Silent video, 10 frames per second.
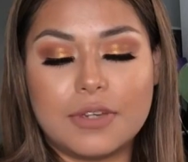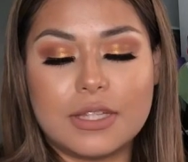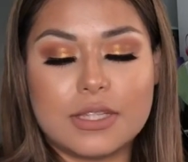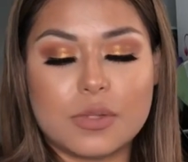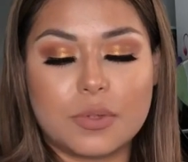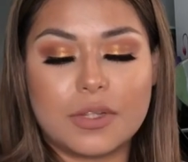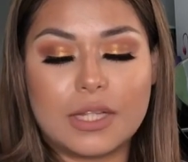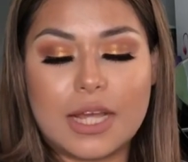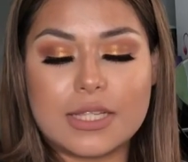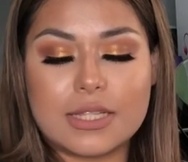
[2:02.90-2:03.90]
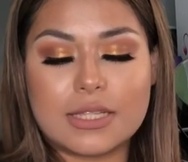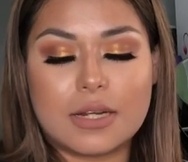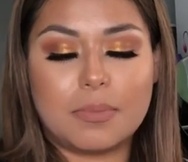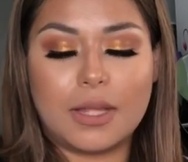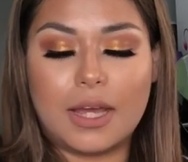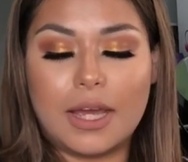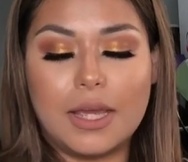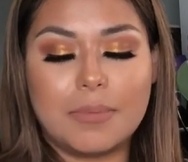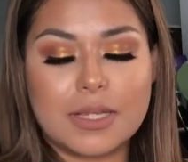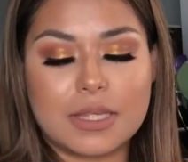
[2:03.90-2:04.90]
it. This is one of the last things that I apply
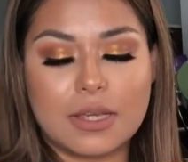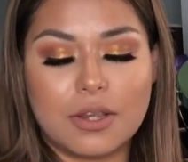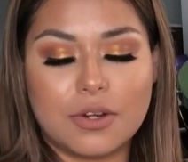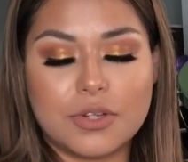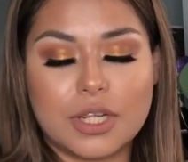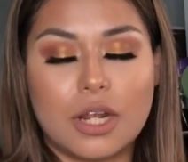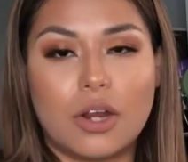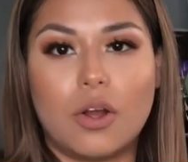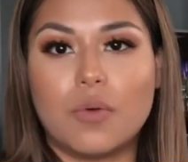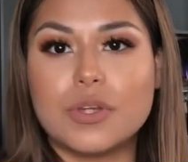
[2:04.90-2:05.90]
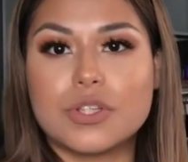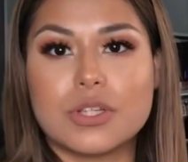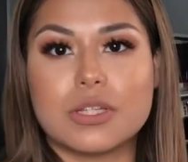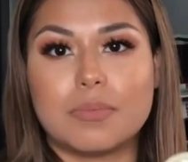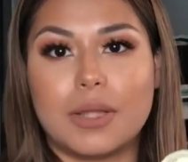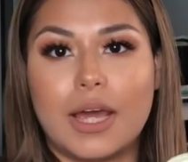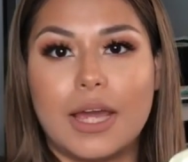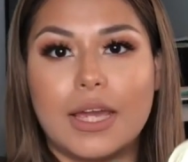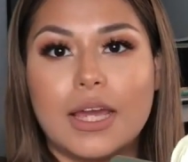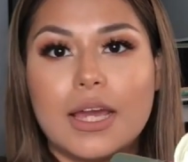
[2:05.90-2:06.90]
in my skincare routine. I always just
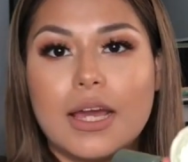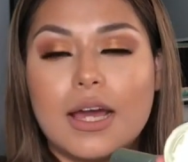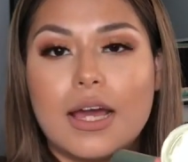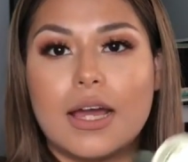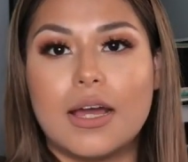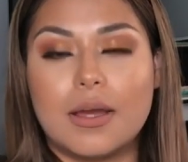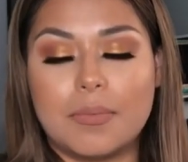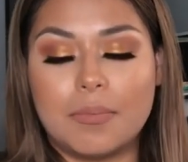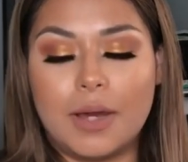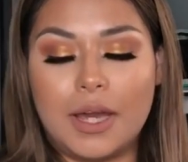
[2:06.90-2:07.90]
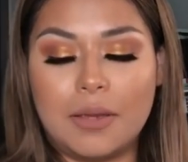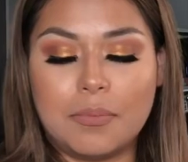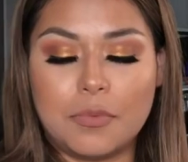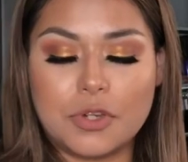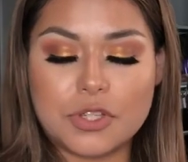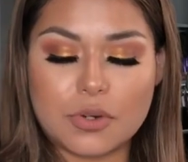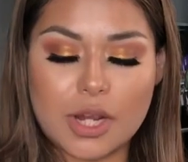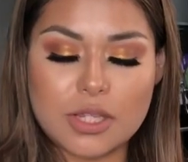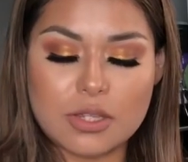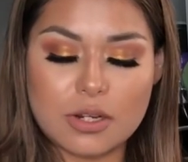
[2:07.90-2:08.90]
apply my
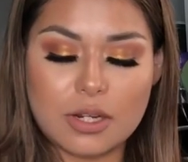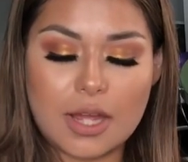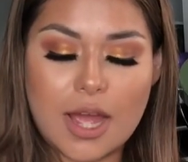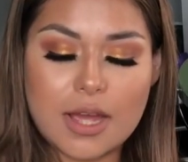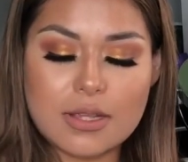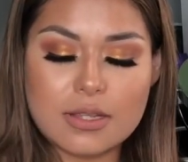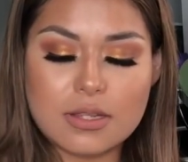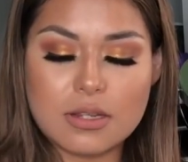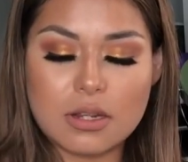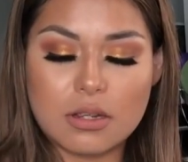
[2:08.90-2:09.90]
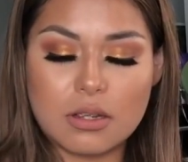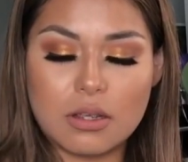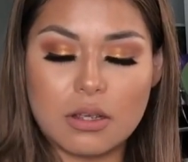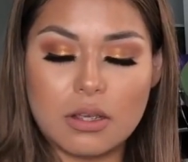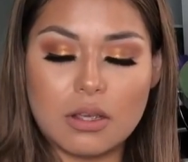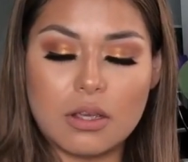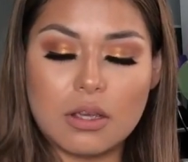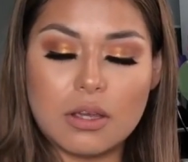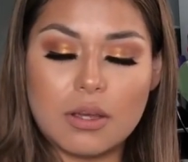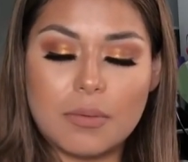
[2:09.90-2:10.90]
moisturizer last.
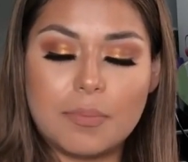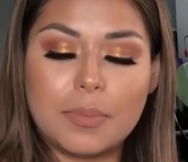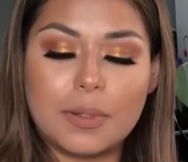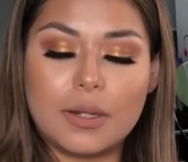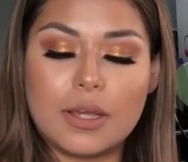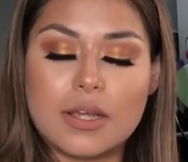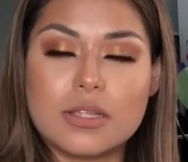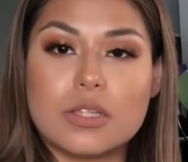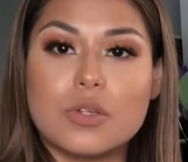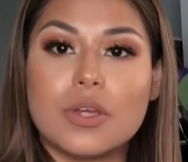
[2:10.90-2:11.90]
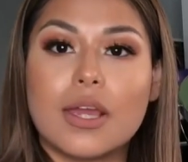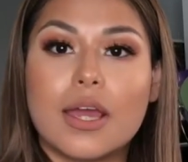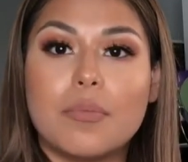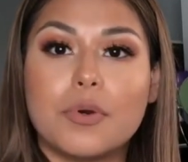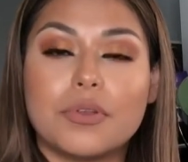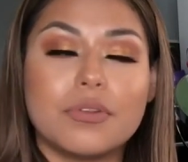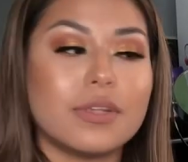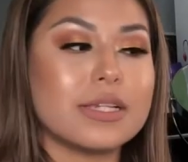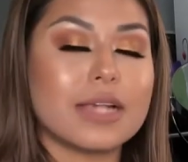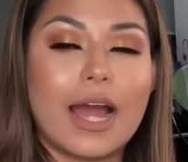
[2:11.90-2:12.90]
But yes, you can get both of
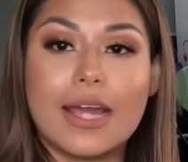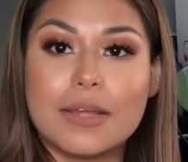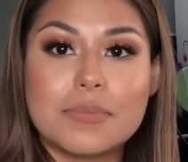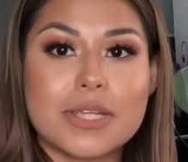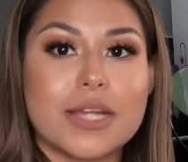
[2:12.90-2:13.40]
these items